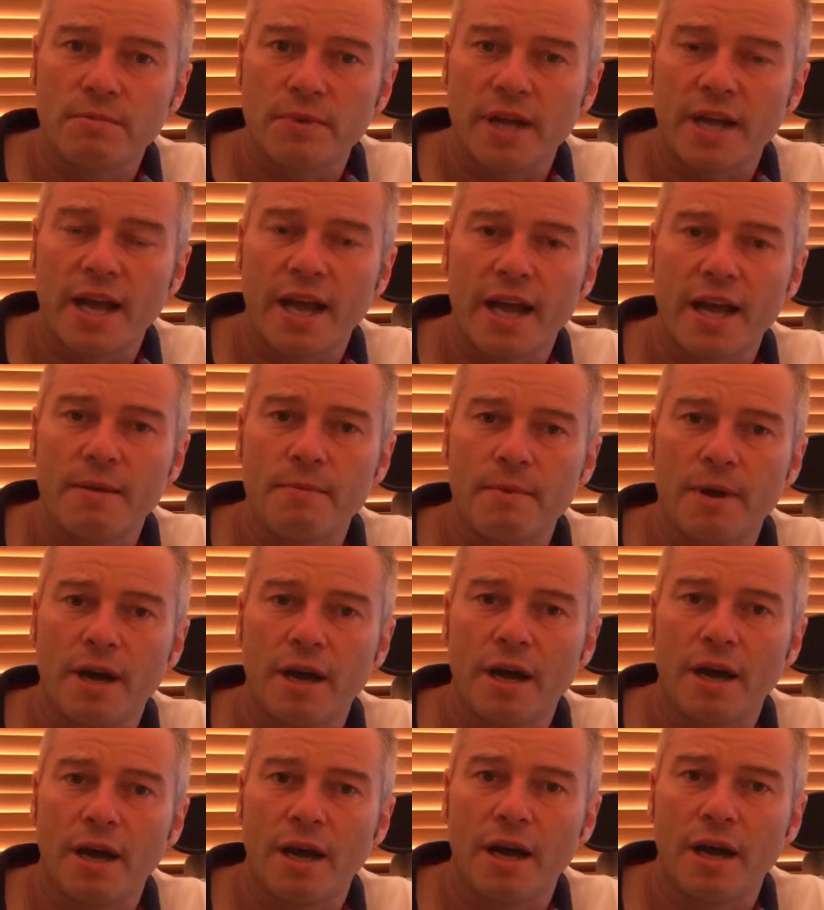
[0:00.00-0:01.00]
became
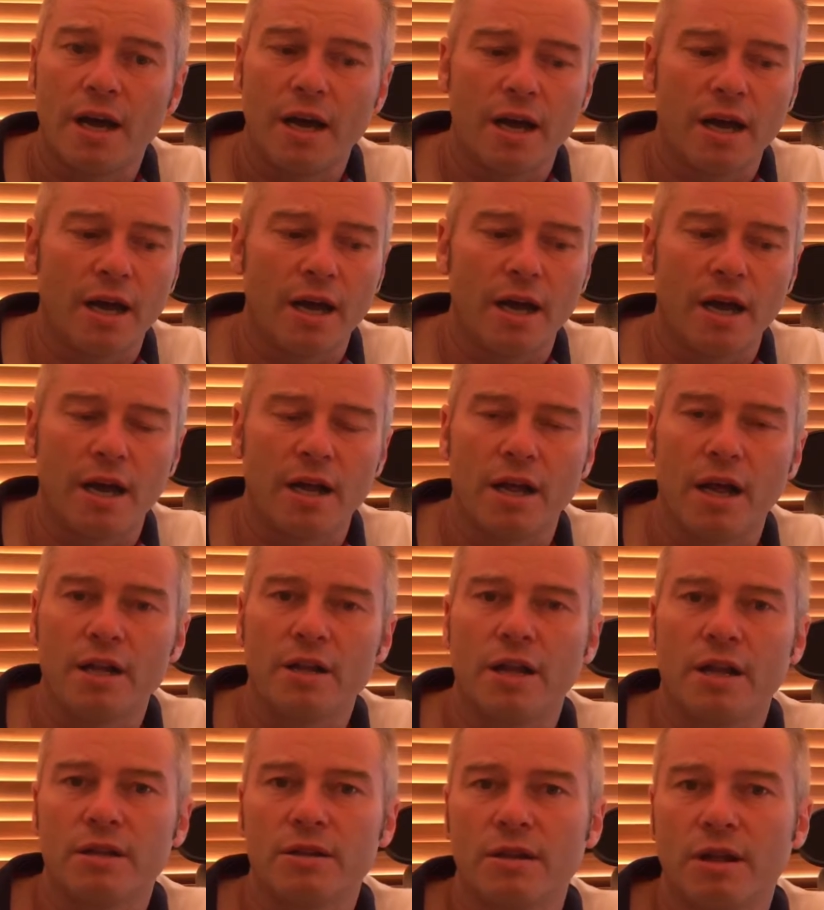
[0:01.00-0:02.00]

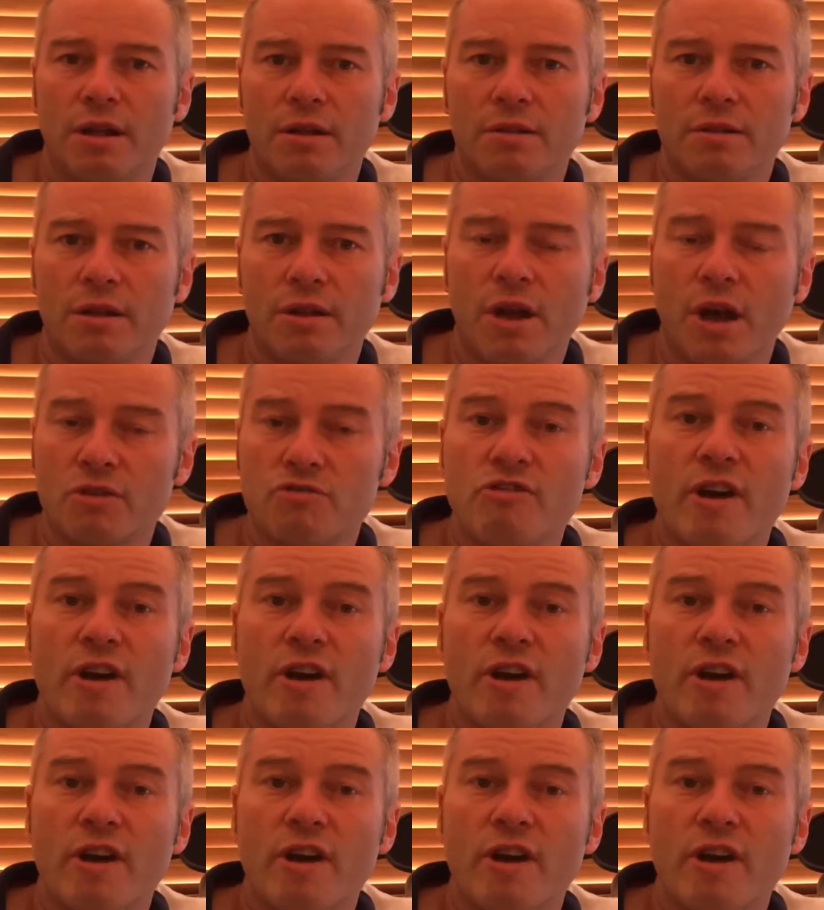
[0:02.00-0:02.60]
got a